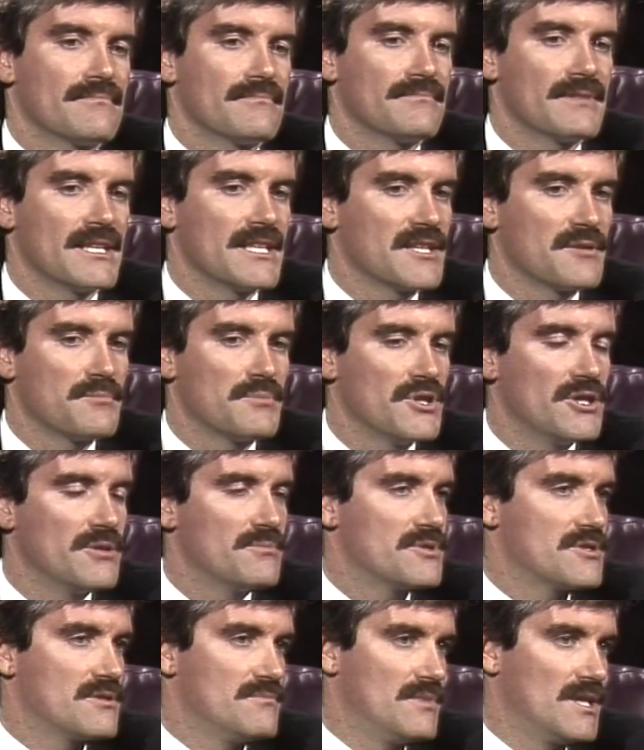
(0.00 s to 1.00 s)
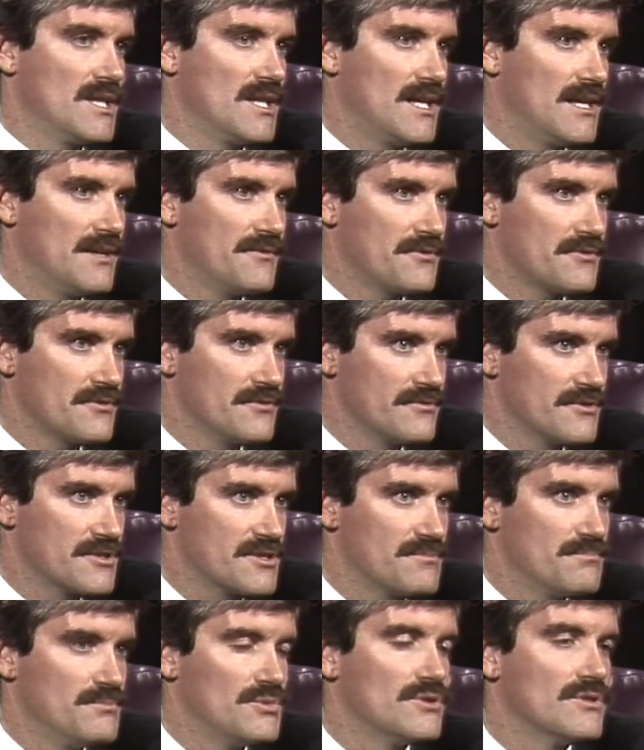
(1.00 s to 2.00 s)
getting a purpose in my life through
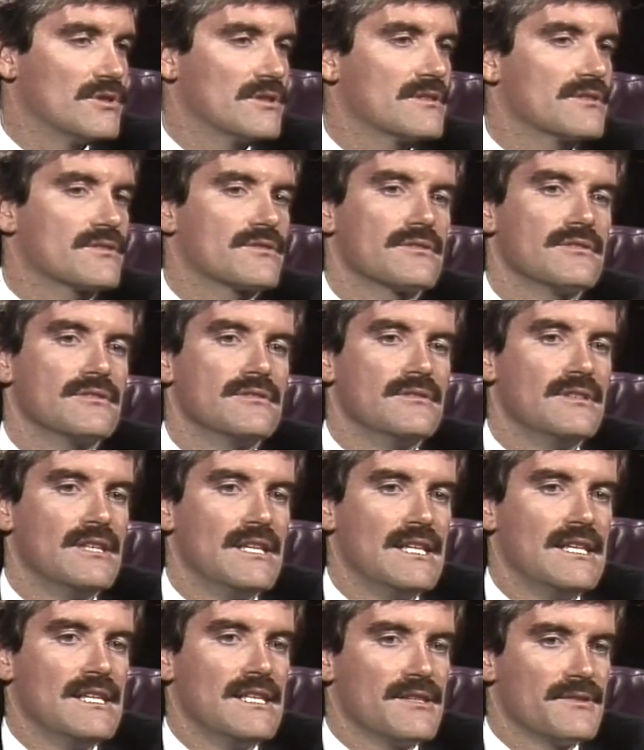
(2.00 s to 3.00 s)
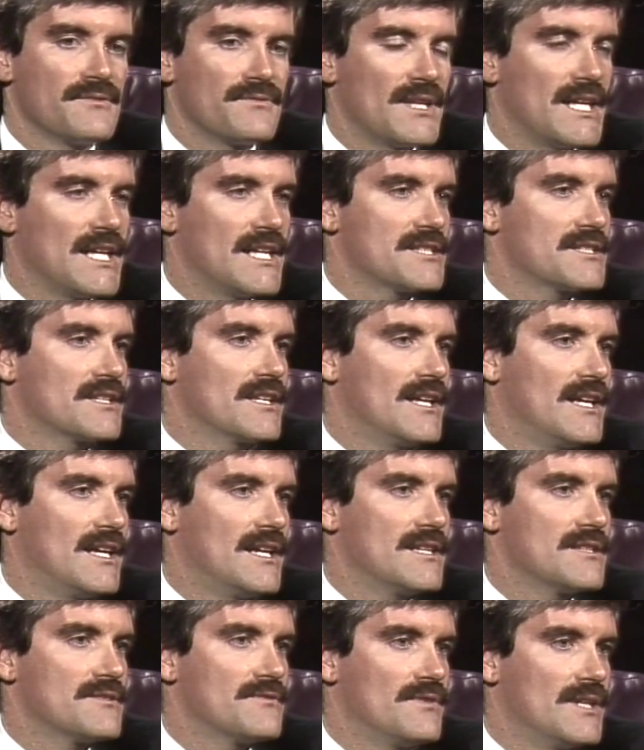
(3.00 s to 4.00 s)
sport, through fast
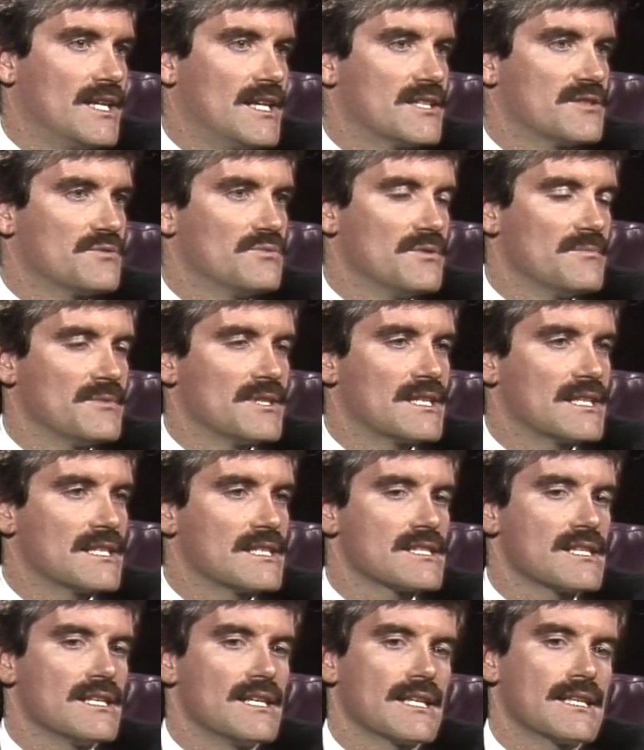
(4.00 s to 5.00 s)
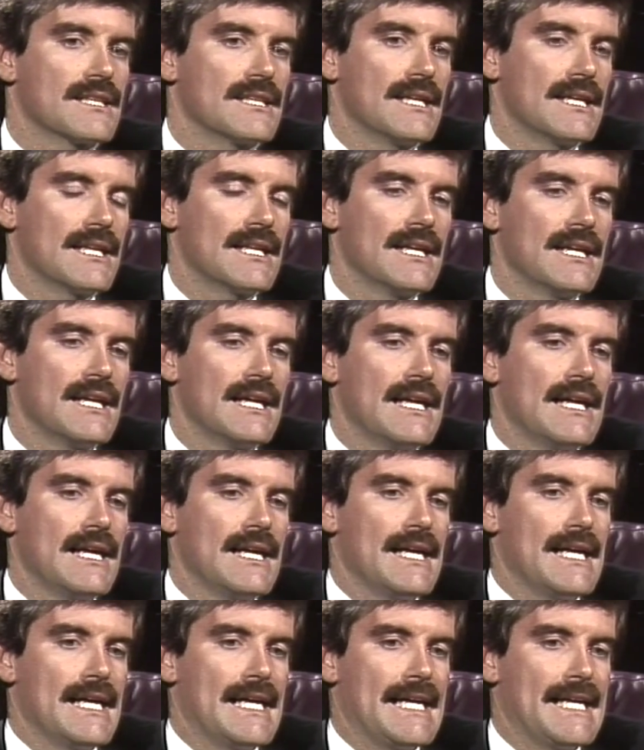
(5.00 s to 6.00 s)
cars, fast women, things like that.
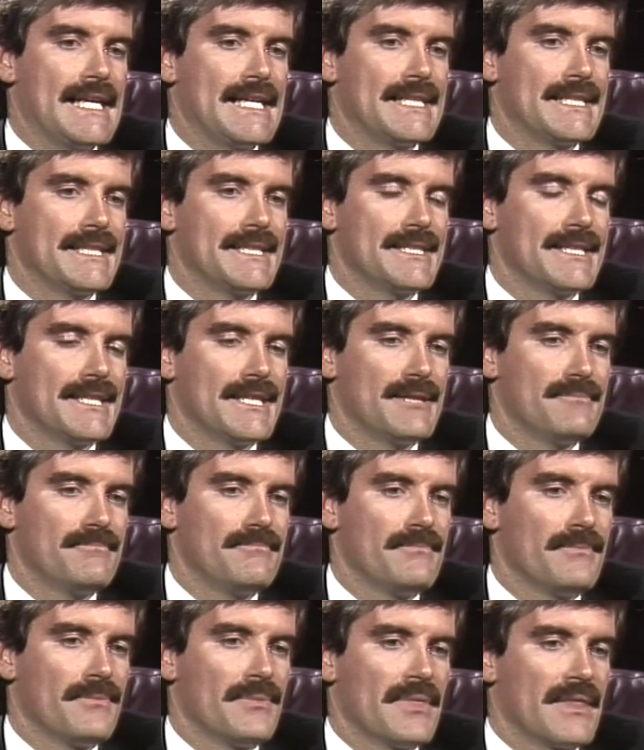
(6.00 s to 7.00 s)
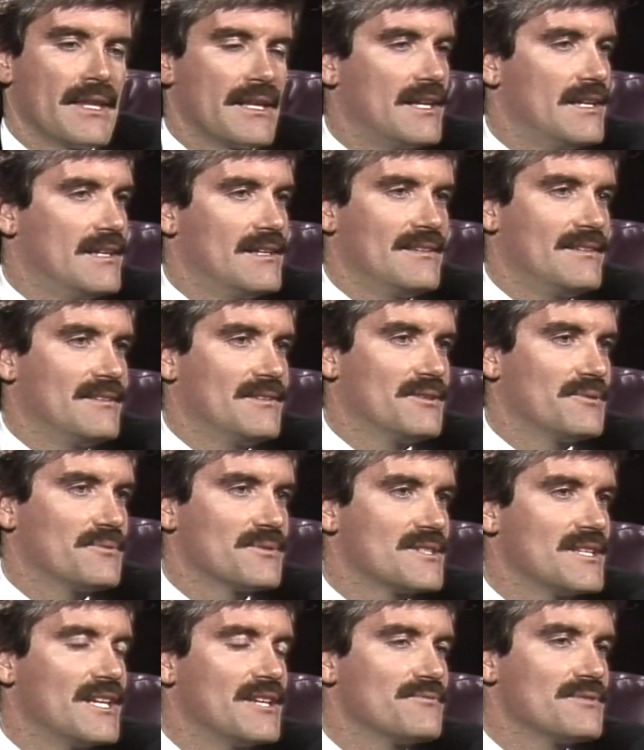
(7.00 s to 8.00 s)
And there
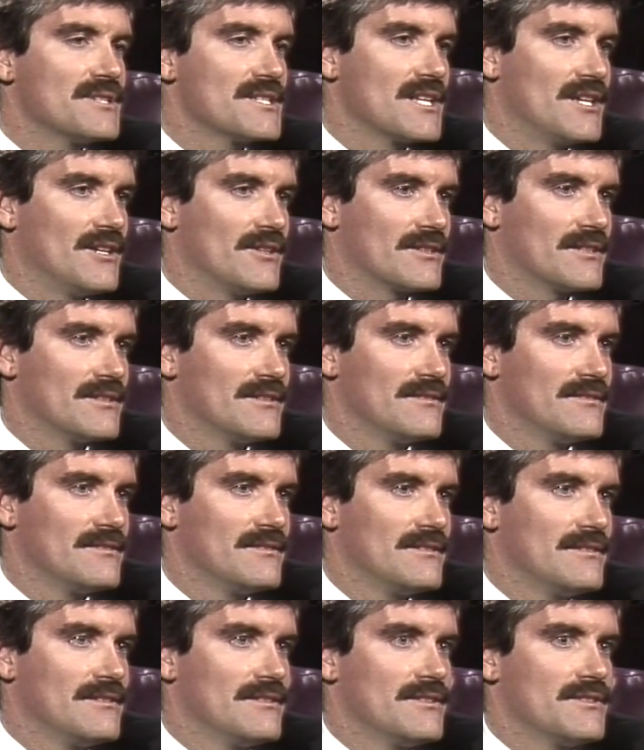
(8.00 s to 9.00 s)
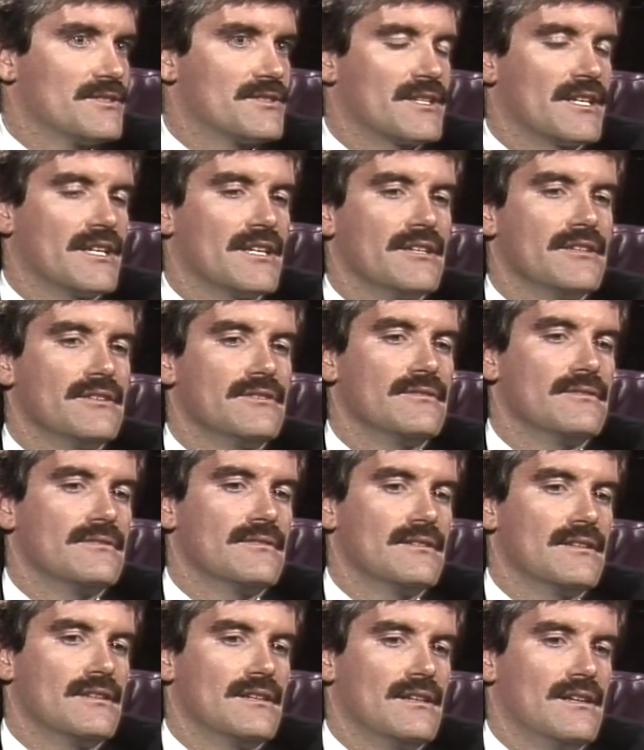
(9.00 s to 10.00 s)
was no result. So
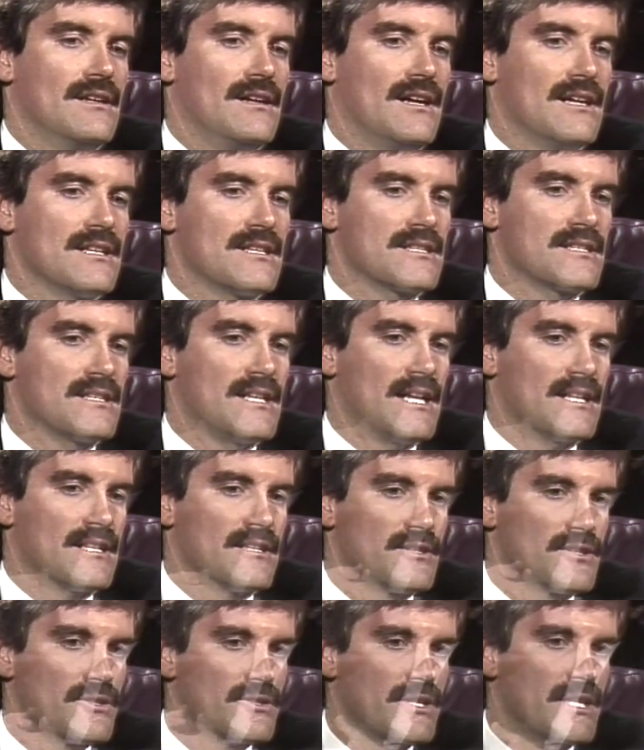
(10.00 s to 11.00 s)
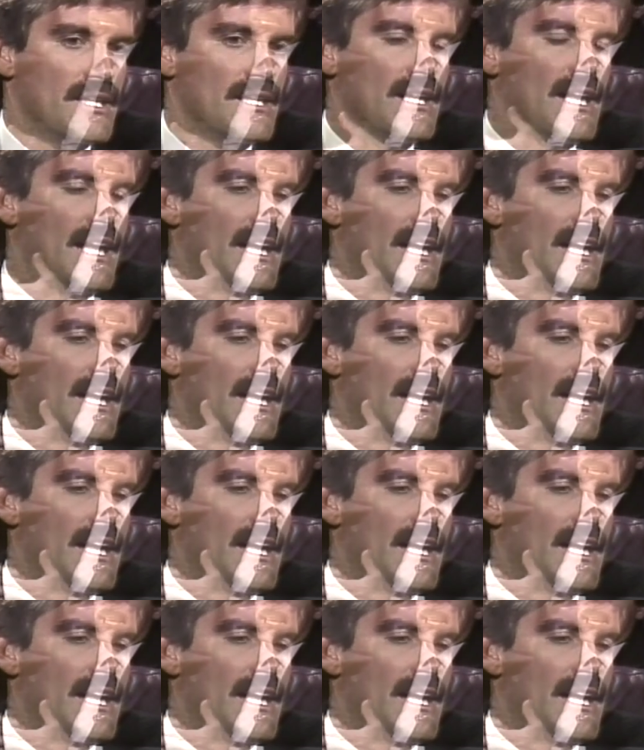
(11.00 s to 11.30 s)
I'd started looking,